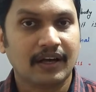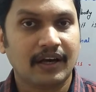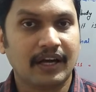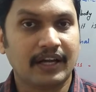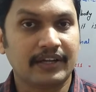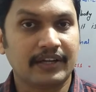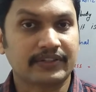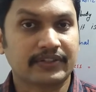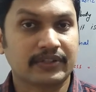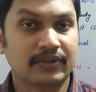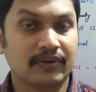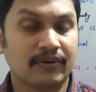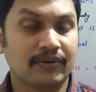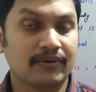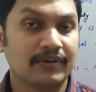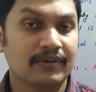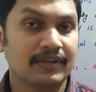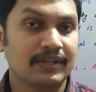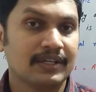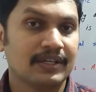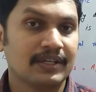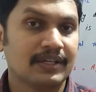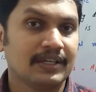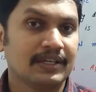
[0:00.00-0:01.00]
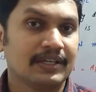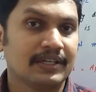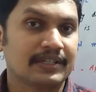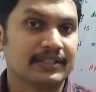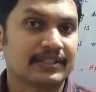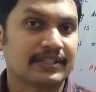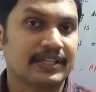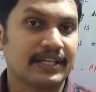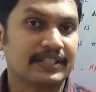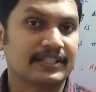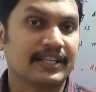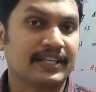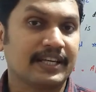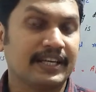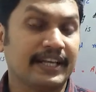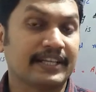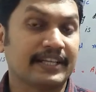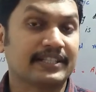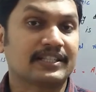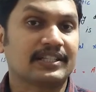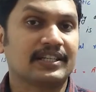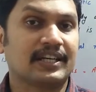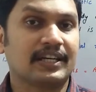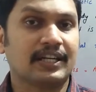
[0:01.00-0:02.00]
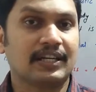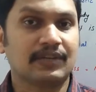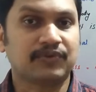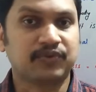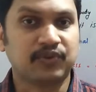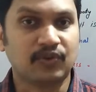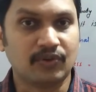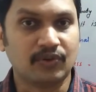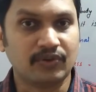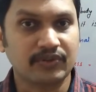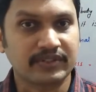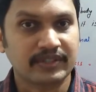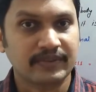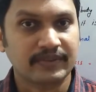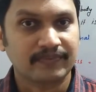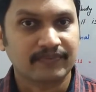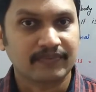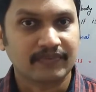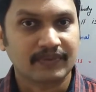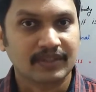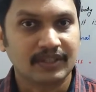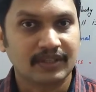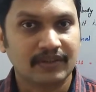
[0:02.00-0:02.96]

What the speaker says: And so, such an external force